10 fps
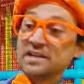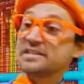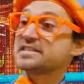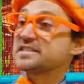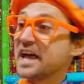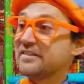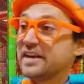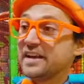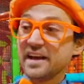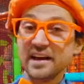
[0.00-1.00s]

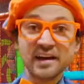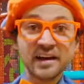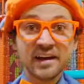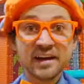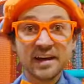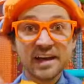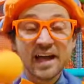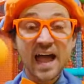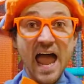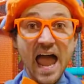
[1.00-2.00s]
seven,
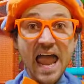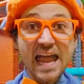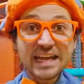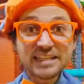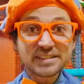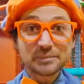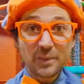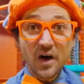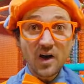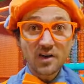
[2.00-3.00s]
eight
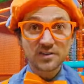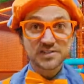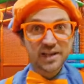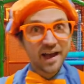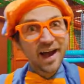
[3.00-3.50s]
balls.